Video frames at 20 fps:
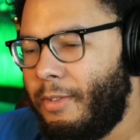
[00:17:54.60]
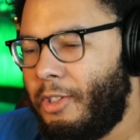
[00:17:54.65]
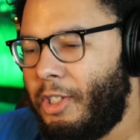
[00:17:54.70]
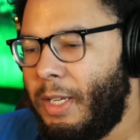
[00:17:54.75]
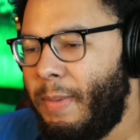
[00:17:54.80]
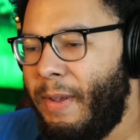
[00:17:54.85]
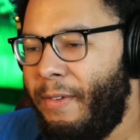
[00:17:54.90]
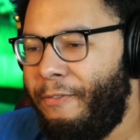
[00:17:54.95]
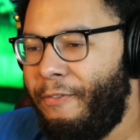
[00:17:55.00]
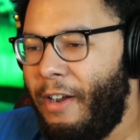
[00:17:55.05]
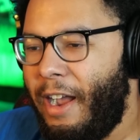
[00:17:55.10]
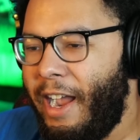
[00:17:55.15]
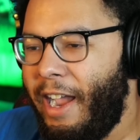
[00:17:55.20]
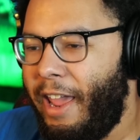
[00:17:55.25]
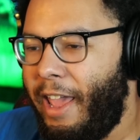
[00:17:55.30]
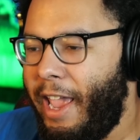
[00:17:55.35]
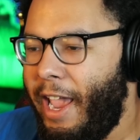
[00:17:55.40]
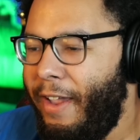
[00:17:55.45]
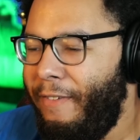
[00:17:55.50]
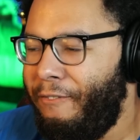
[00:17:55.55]
Should be
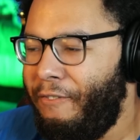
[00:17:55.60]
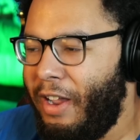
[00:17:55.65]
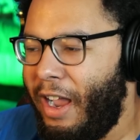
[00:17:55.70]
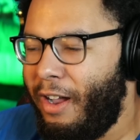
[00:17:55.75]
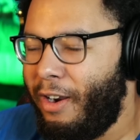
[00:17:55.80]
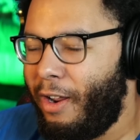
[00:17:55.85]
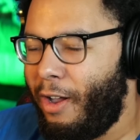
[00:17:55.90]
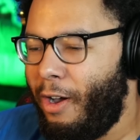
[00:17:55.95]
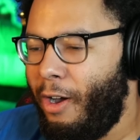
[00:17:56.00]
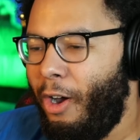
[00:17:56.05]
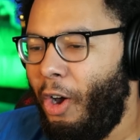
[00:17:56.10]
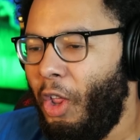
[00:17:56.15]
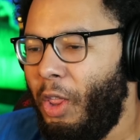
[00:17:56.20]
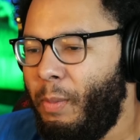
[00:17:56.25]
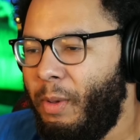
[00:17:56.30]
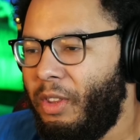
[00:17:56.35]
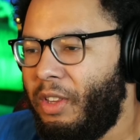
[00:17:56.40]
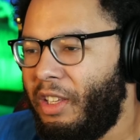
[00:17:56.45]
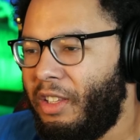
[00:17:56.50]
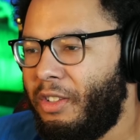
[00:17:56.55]
fine. Ed found all of
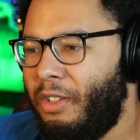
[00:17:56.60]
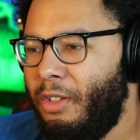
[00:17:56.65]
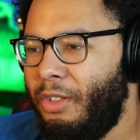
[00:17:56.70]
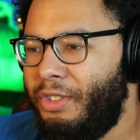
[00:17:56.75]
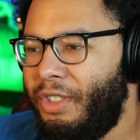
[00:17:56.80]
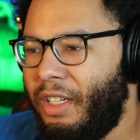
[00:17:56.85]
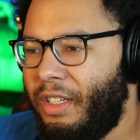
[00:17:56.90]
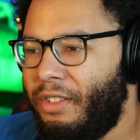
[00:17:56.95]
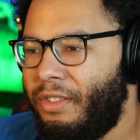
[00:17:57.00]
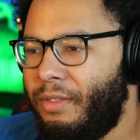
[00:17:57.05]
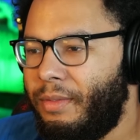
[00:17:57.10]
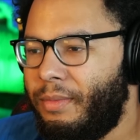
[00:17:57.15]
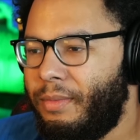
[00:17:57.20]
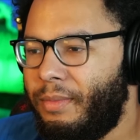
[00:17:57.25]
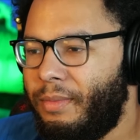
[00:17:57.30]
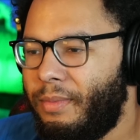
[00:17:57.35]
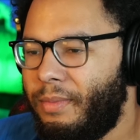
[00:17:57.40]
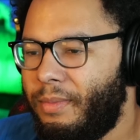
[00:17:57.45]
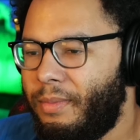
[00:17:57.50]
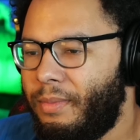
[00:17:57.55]
them in like two six.
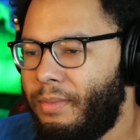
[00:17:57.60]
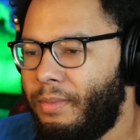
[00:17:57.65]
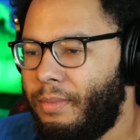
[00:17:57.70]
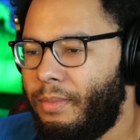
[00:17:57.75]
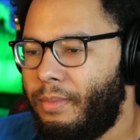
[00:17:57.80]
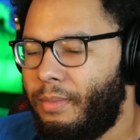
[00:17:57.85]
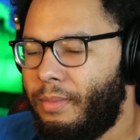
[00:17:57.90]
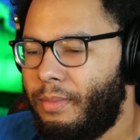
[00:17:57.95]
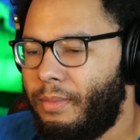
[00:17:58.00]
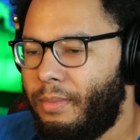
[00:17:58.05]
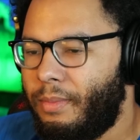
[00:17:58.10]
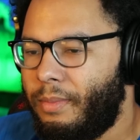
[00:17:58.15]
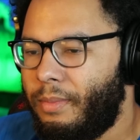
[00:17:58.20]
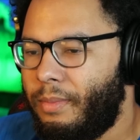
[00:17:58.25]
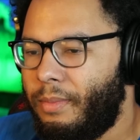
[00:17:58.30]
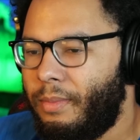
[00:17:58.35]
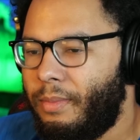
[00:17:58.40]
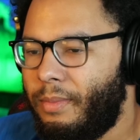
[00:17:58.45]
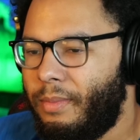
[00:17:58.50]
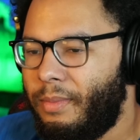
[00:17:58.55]
Got some glue.
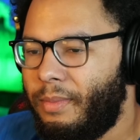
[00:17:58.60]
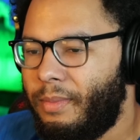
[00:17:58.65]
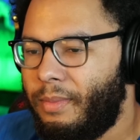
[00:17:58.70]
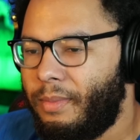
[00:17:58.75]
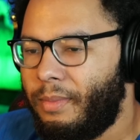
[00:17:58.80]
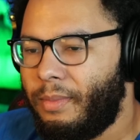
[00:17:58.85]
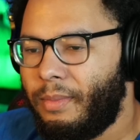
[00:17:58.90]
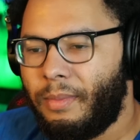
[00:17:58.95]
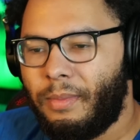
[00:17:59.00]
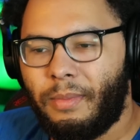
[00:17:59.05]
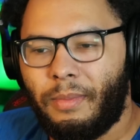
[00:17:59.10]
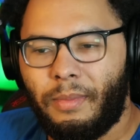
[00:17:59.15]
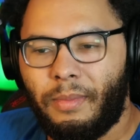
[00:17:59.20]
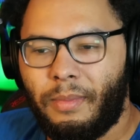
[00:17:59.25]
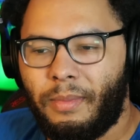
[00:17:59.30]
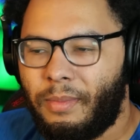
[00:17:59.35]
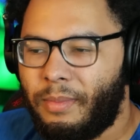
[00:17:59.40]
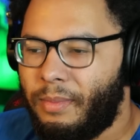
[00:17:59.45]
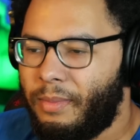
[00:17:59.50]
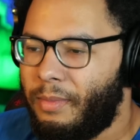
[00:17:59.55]
Three,
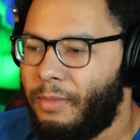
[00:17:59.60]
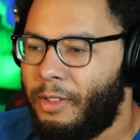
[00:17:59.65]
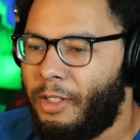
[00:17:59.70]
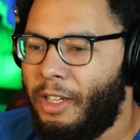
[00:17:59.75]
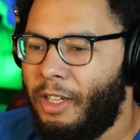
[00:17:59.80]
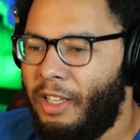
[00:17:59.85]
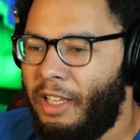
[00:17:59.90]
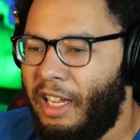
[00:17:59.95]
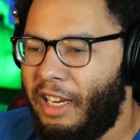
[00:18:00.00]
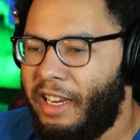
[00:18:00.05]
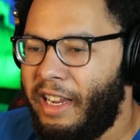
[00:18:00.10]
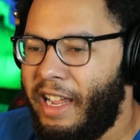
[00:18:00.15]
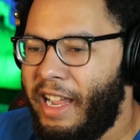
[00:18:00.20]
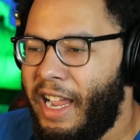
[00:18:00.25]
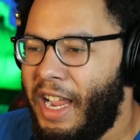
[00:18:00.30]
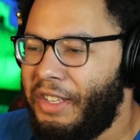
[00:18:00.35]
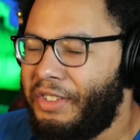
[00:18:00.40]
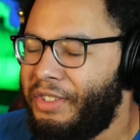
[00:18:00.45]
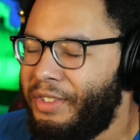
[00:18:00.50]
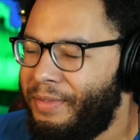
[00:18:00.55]
four. Good luck,
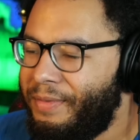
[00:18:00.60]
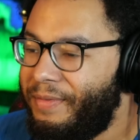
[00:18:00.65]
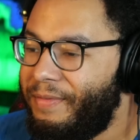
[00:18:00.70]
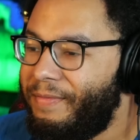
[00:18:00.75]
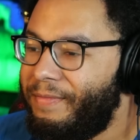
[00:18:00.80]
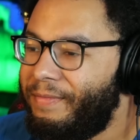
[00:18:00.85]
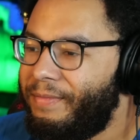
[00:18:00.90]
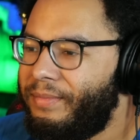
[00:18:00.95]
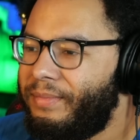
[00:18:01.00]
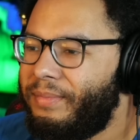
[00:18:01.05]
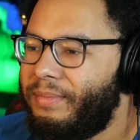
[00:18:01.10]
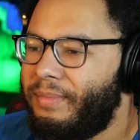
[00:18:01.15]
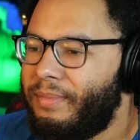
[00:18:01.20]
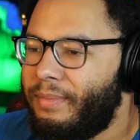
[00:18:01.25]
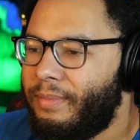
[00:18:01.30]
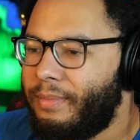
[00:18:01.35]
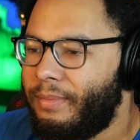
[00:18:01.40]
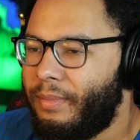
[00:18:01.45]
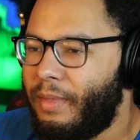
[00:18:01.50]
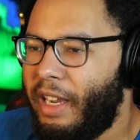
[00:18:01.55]
guys. Four,
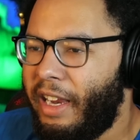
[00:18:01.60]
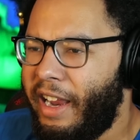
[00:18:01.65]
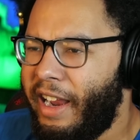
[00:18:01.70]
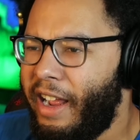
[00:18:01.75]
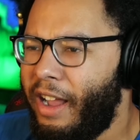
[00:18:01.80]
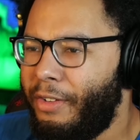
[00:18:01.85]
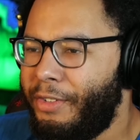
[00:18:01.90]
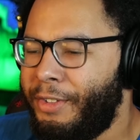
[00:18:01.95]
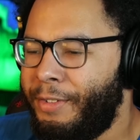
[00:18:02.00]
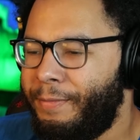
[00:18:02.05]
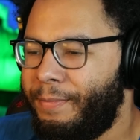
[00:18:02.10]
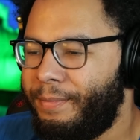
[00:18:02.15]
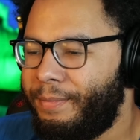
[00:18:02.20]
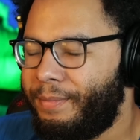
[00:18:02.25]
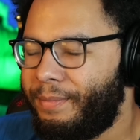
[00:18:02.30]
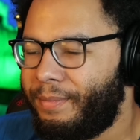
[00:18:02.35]
five, and gals. Six.